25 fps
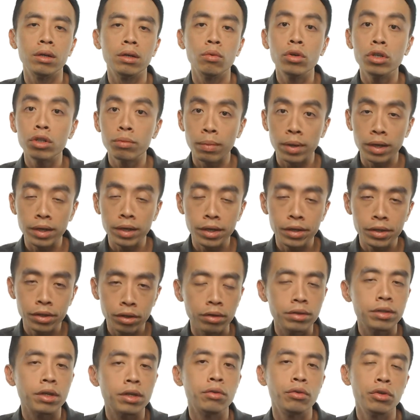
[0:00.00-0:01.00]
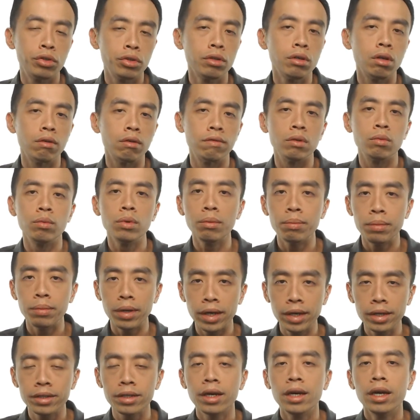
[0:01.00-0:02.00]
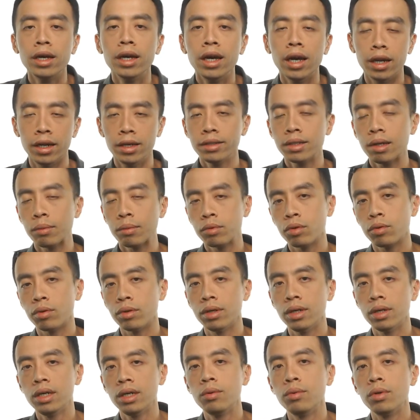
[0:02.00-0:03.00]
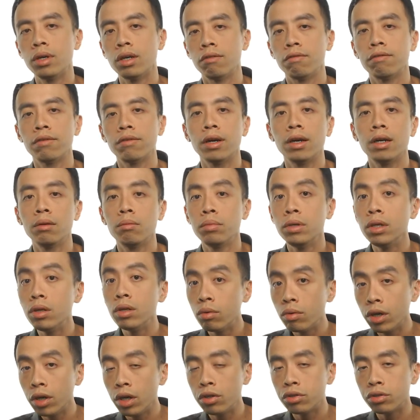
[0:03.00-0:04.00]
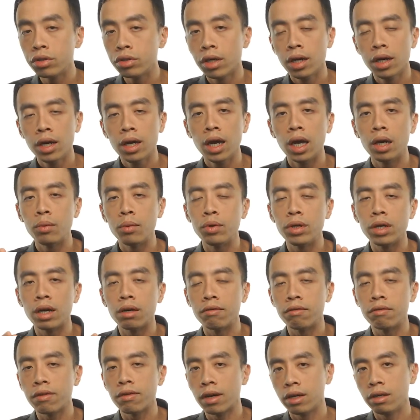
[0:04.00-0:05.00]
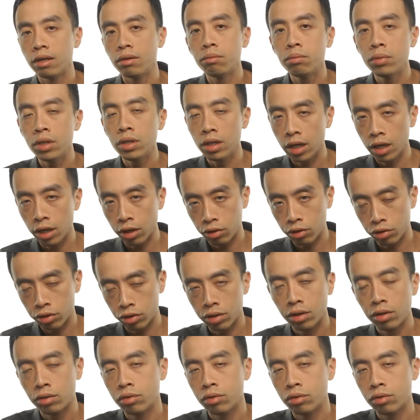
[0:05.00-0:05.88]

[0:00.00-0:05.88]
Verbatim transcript: OH minus concentration of a weak base, and then subsequently we can find POH and we can find pH.